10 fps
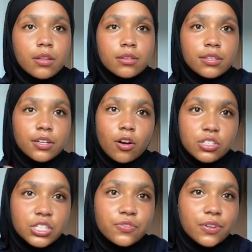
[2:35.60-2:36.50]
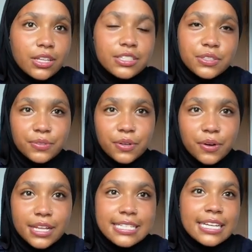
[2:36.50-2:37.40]
The coaches really do
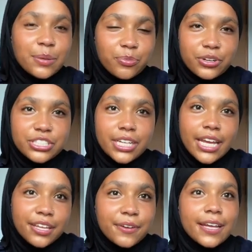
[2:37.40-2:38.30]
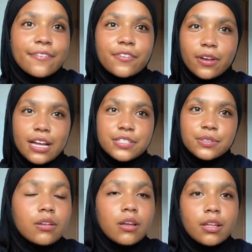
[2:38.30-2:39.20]
notice and appreciate you if you
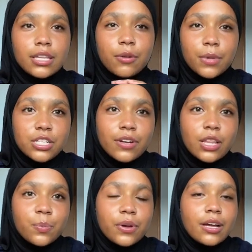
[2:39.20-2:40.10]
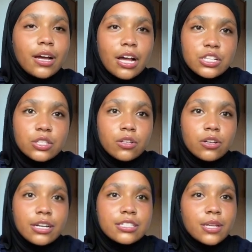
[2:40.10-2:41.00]
hustle. They'd much rather put a hustler
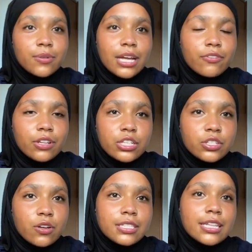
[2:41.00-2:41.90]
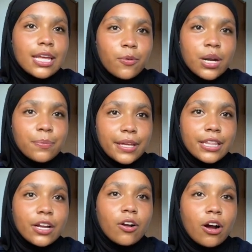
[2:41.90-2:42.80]
and someone that really shows that they want to be
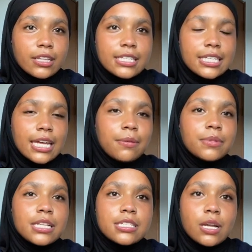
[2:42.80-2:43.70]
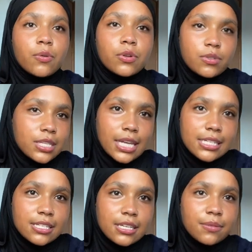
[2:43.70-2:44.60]
there on the team than someone who's
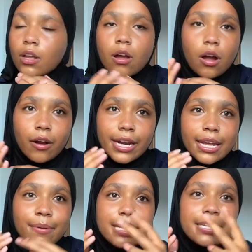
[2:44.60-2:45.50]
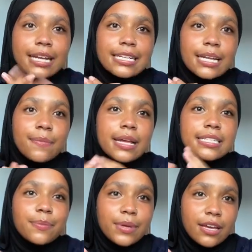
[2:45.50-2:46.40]
lazy. Alright, and my second tip is to
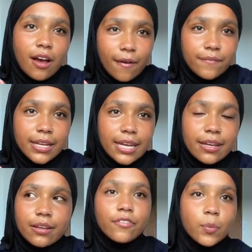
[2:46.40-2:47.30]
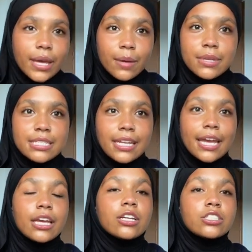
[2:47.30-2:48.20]
be confident. If you make a
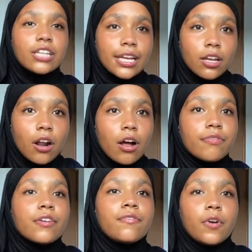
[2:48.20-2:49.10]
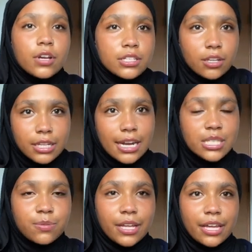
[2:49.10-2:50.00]
mistake, shake it off and focus on the next
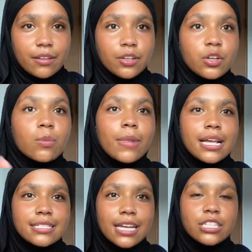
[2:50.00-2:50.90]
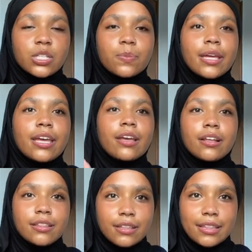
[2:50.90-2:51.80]
play. Your mindset should be
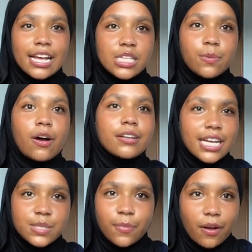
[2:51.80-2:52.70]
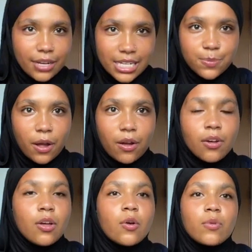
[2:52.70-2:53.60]
next ball, next ball, next ball.
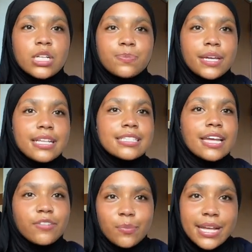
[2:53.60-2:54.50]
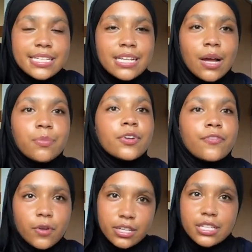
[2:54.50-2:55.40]
Which means if you mess up, you're
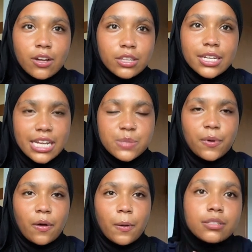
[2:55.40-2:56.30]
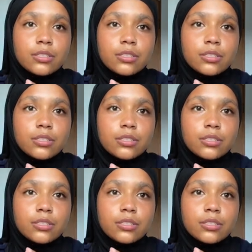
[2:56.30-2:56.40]
focusing on the next ball.